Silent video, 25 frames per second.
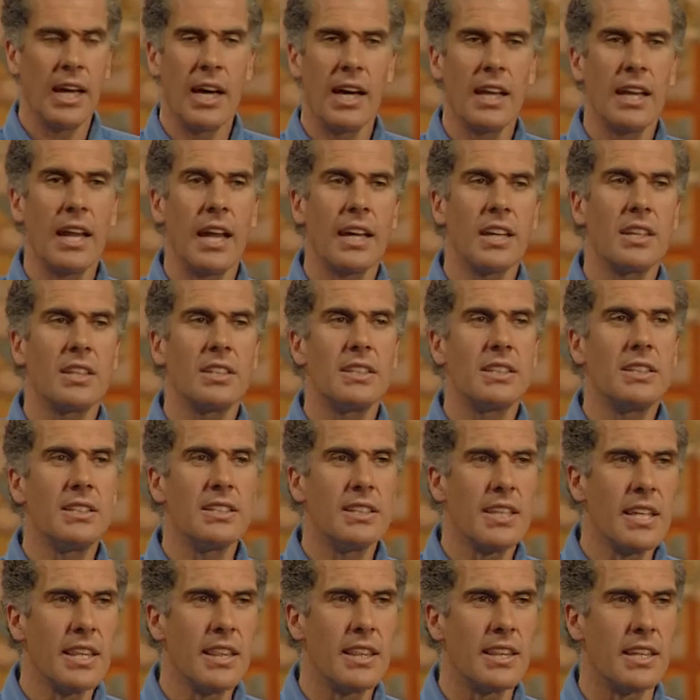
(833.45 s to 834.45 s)
and I could
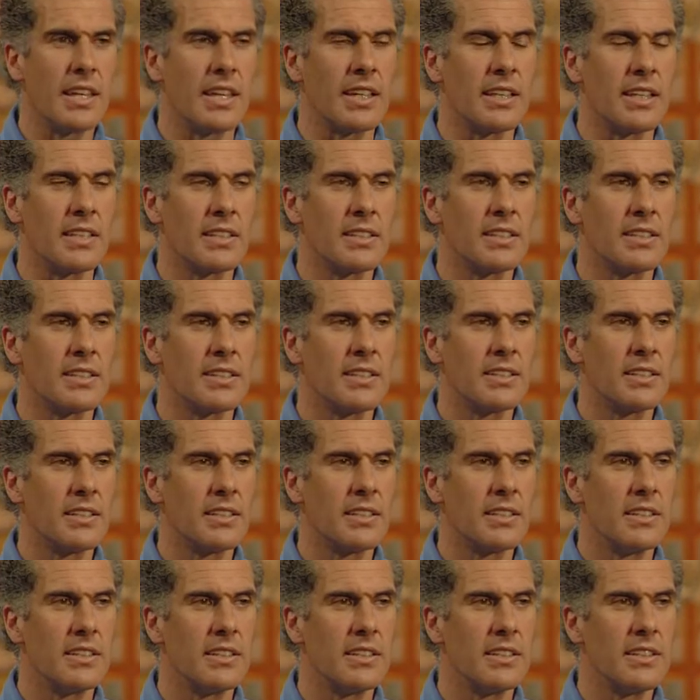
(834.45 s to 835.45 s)
see things
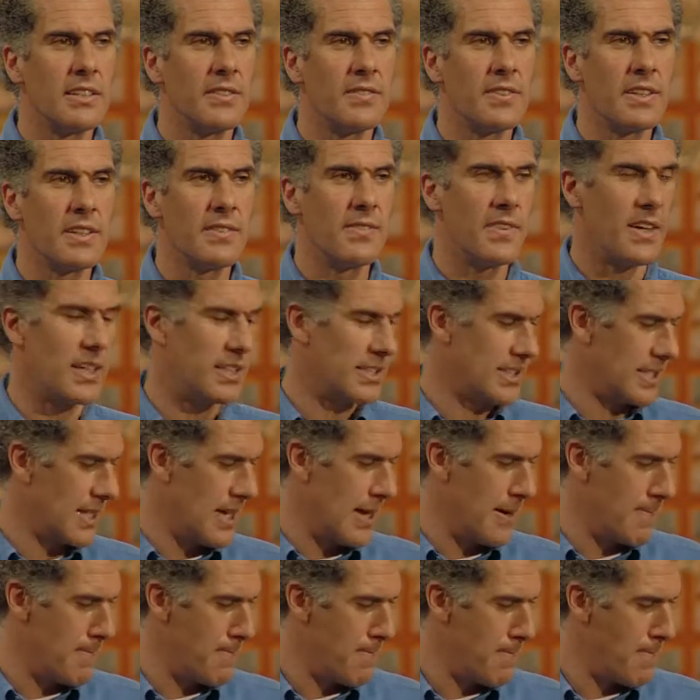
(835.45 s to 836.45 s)
for the first
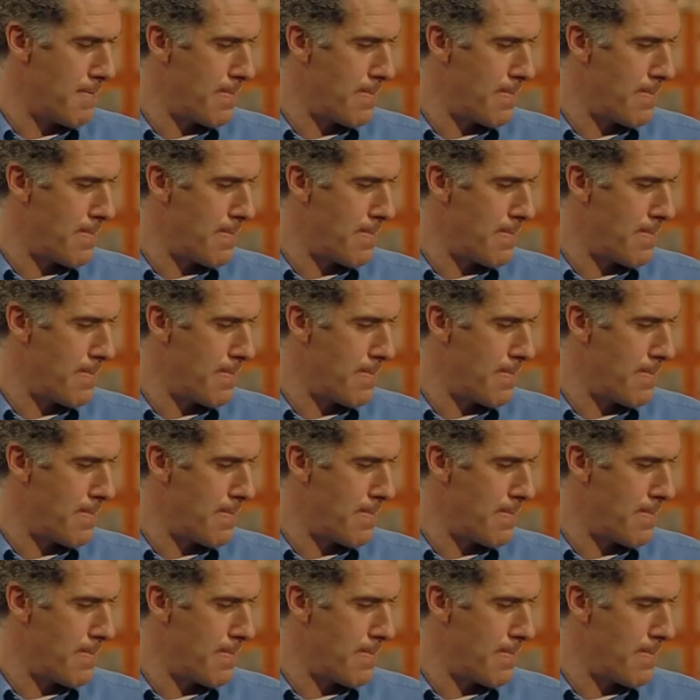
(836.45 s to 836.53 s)
time.